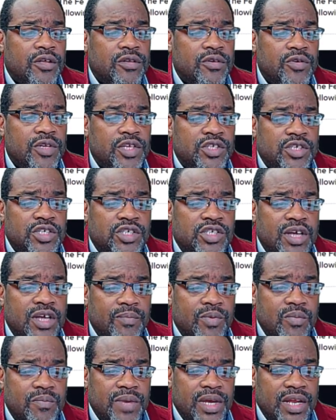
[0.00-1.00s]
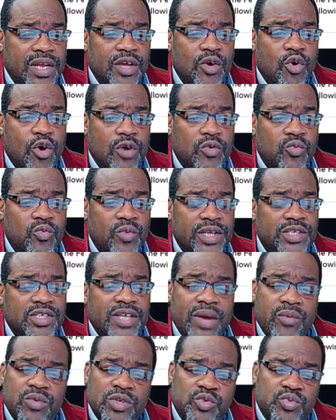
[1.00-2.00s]
its December meeting on
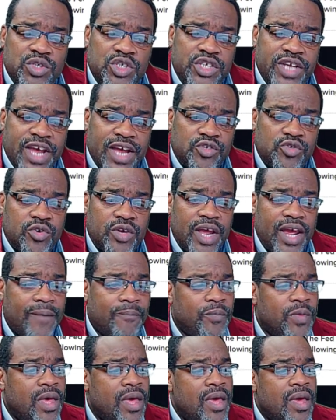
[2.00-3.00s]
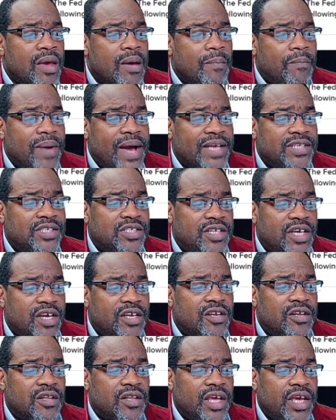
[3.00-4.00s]
Wednesday, which was yesterday, by
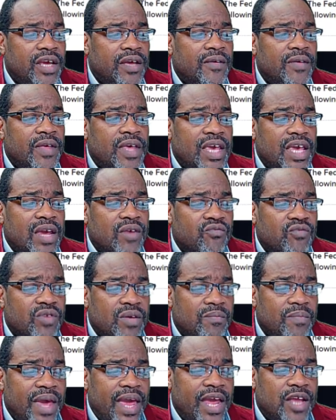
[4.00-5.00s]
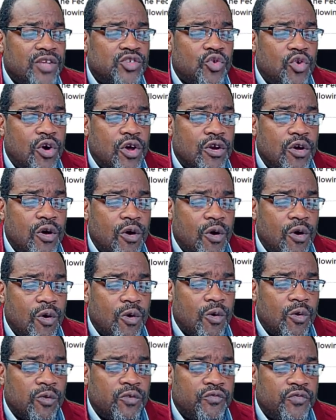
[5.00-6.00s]
signaling it remains on
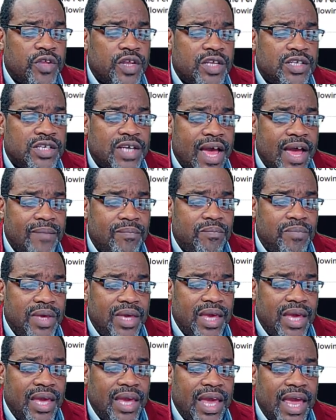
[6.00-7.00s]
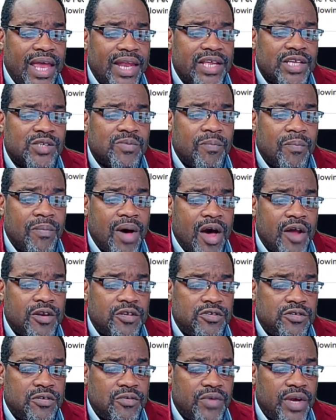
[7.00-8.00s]
hold for the time being and is
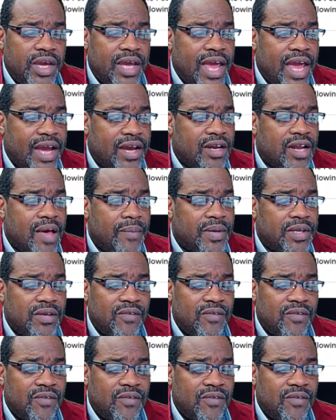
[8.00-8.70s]
monitoring economic